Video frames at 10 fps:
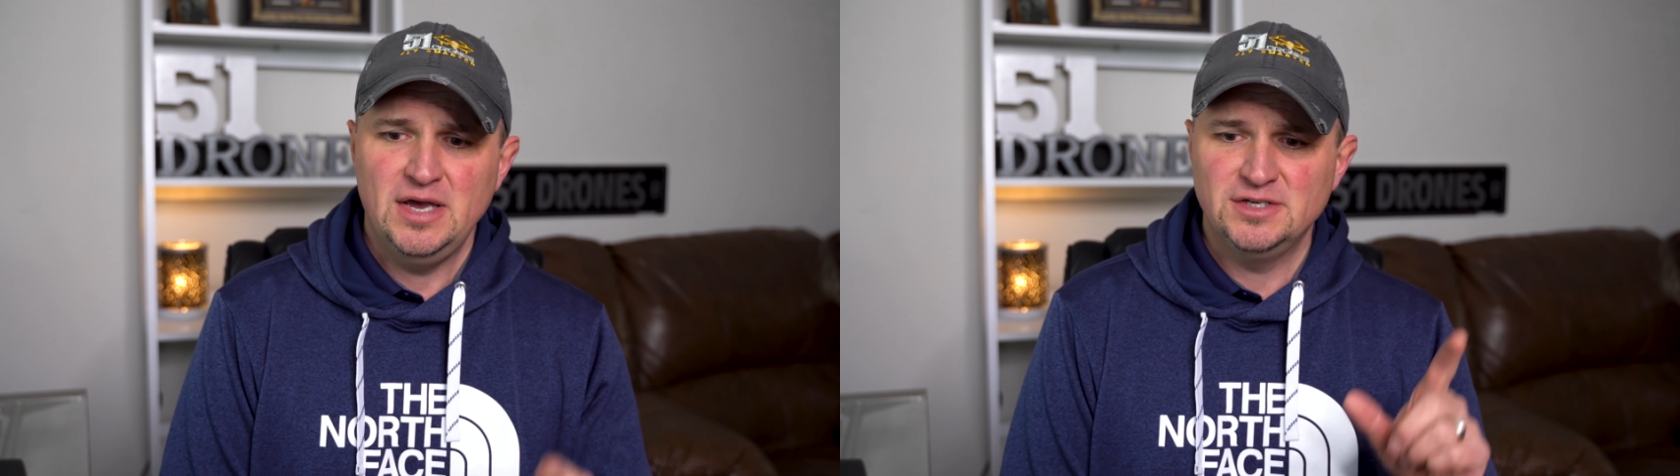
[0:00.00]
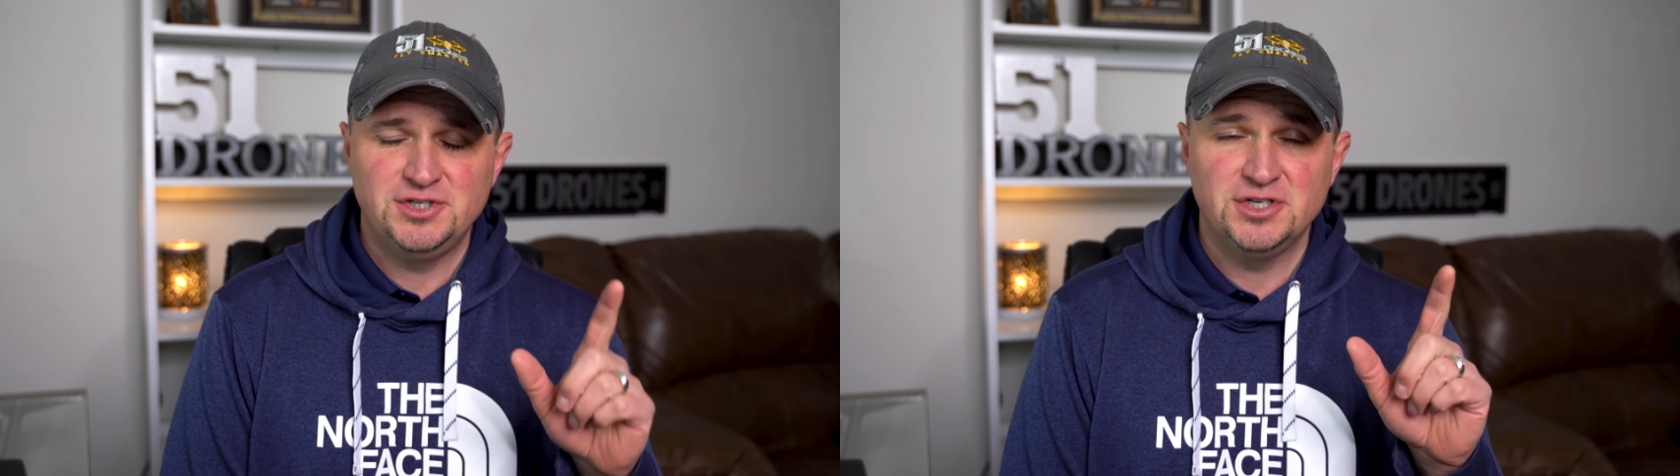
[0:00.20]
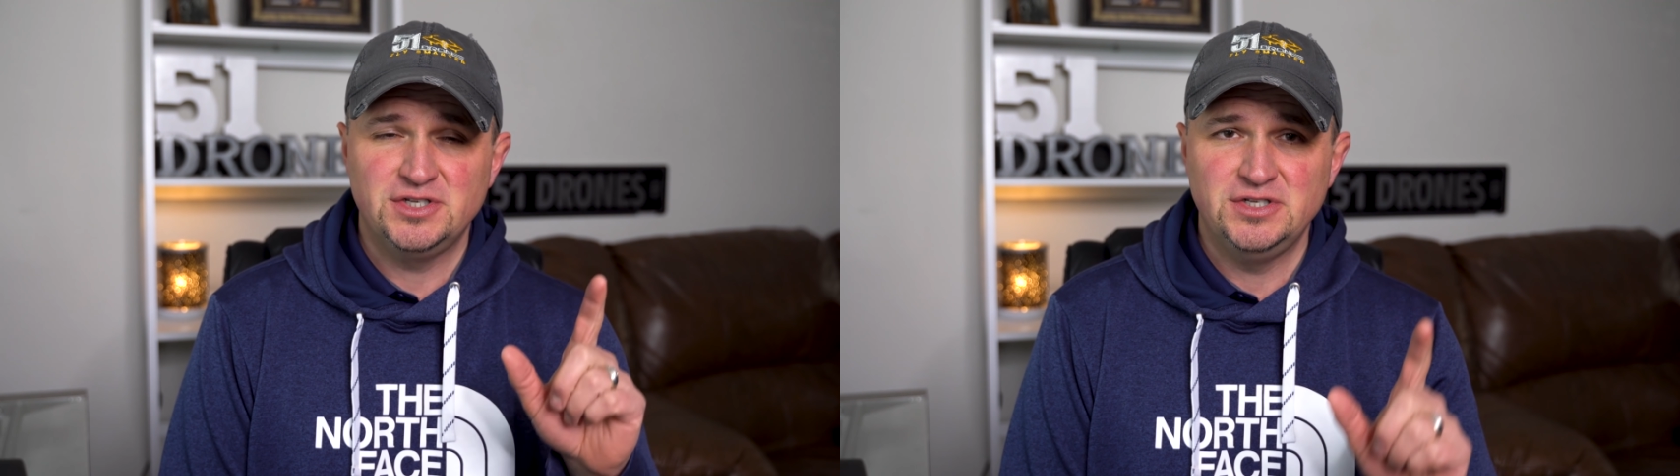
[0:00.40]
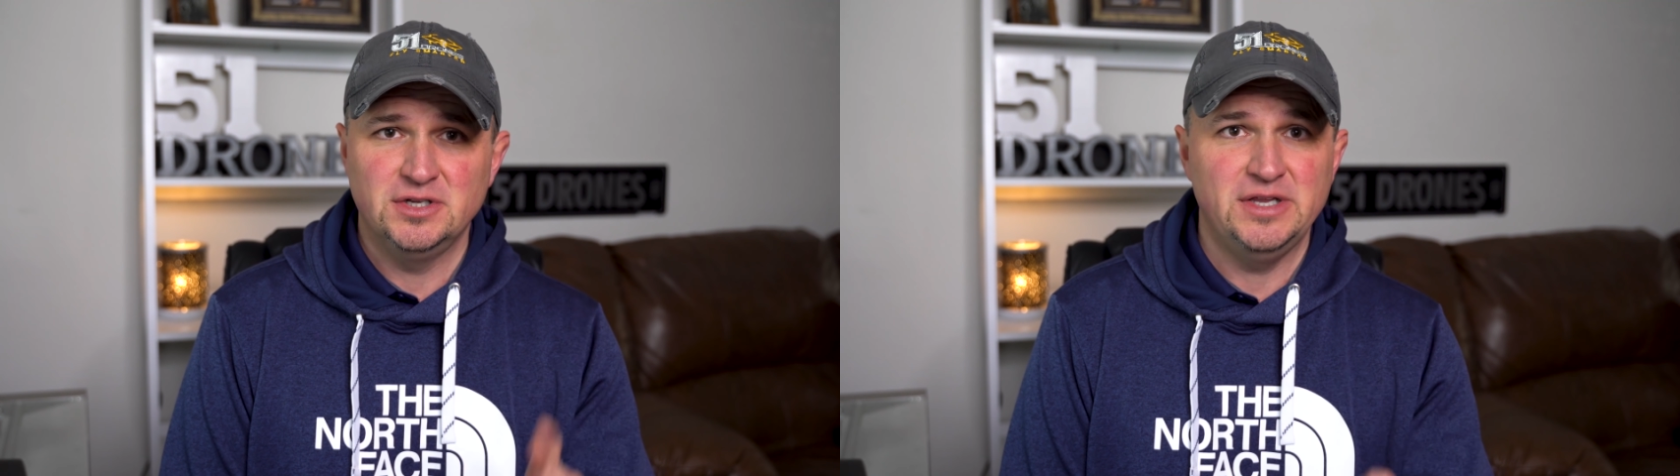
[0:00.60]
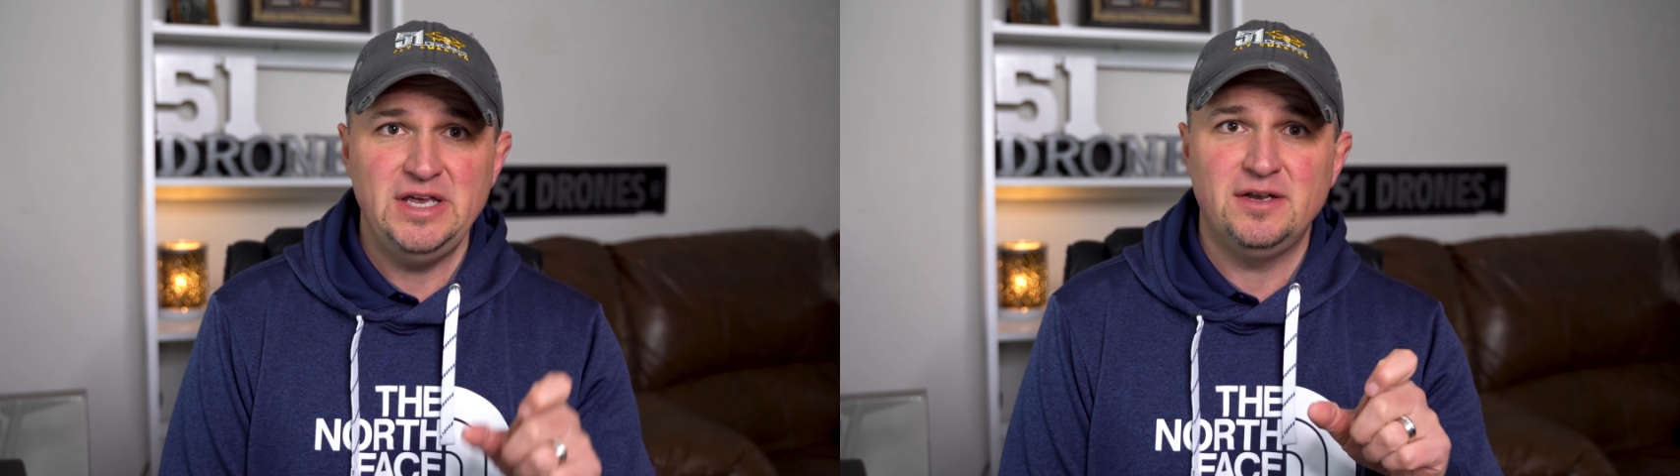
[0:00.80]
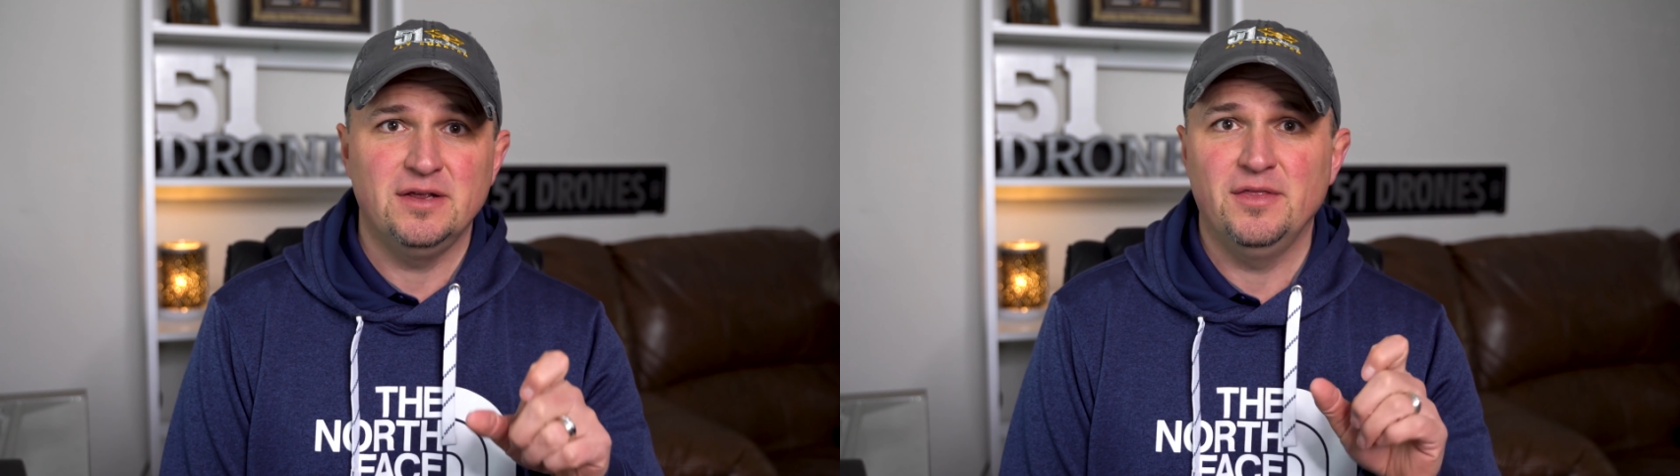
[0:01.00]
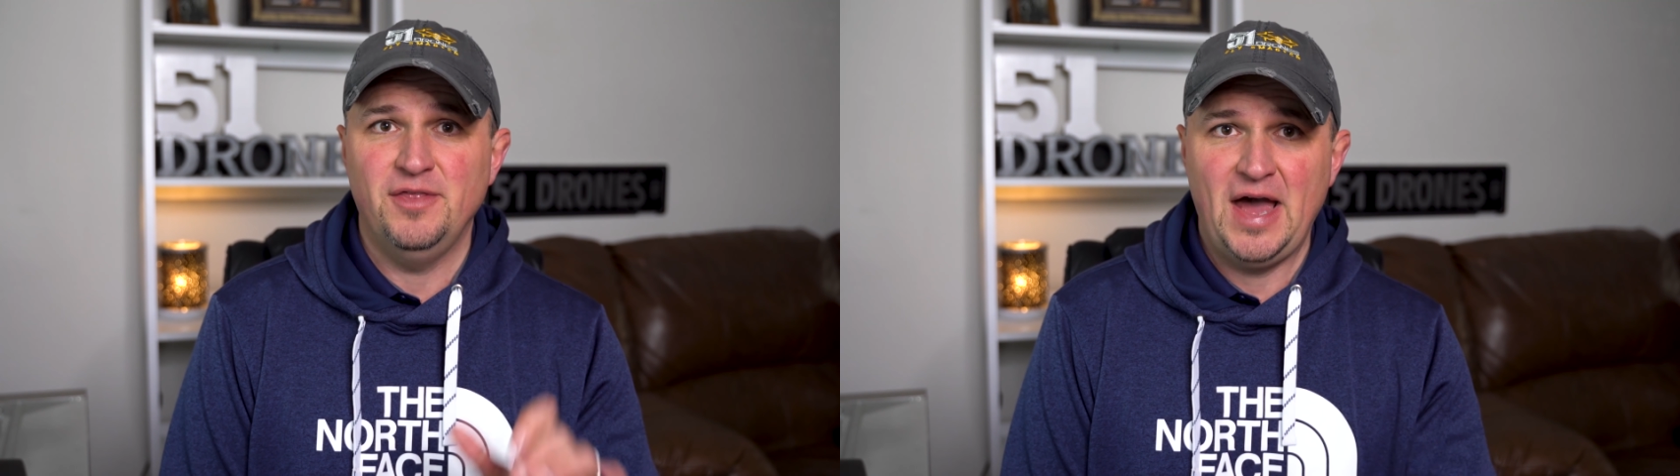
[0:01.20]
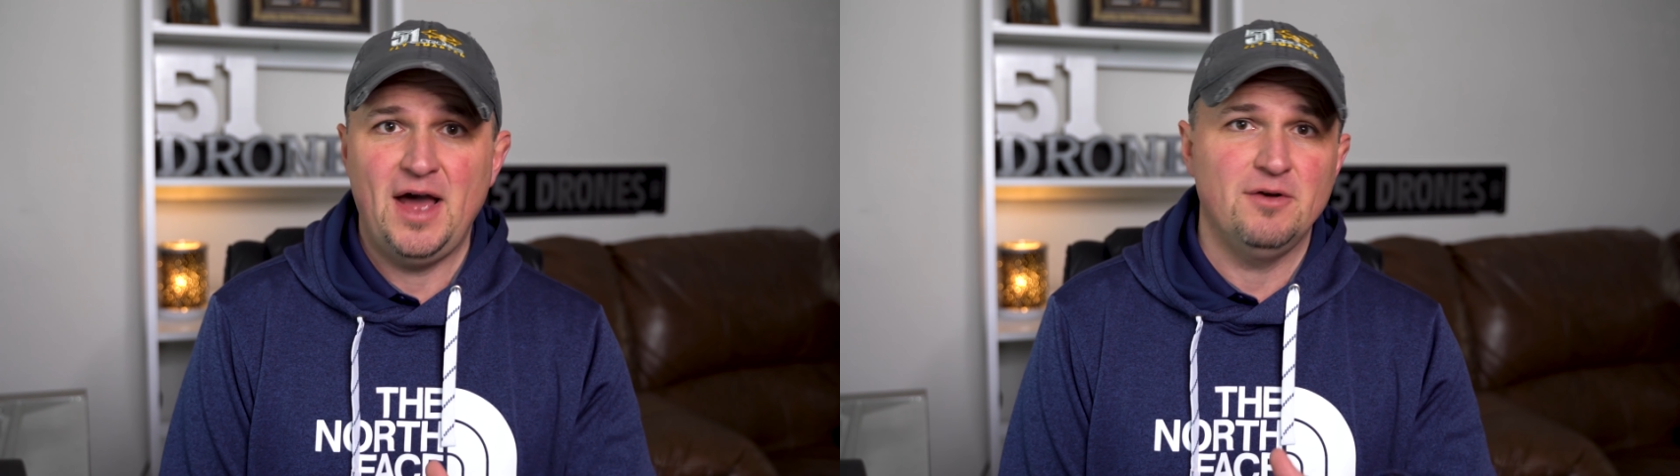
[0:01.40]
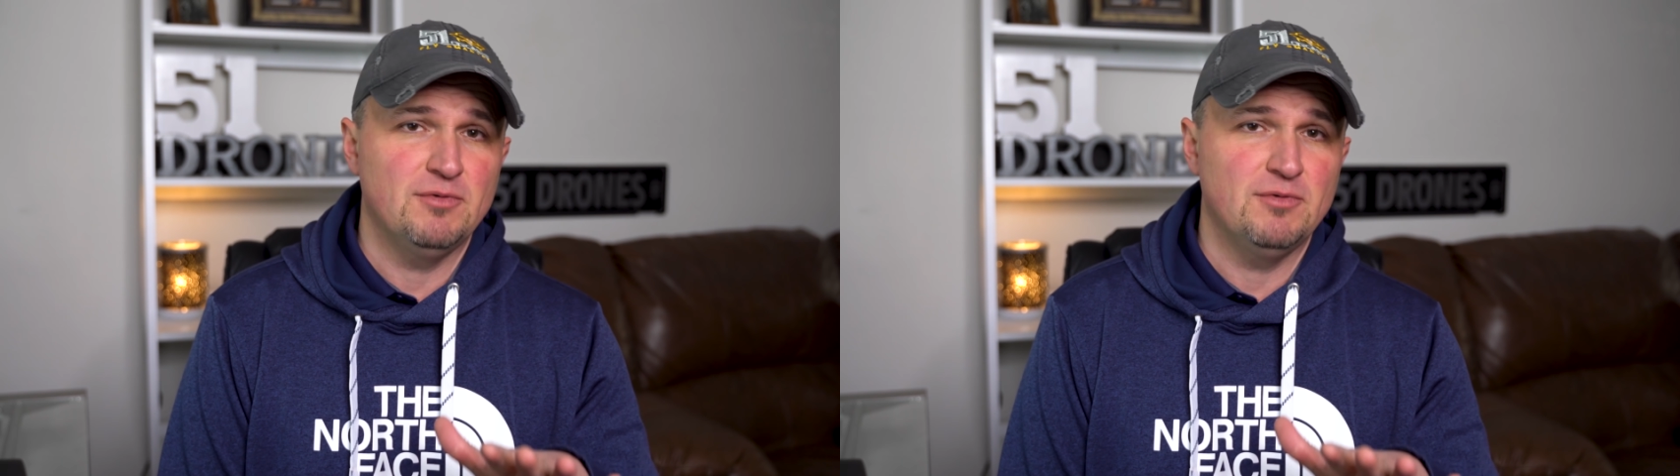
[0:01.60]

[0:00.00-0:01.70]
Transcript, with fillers: is just delete that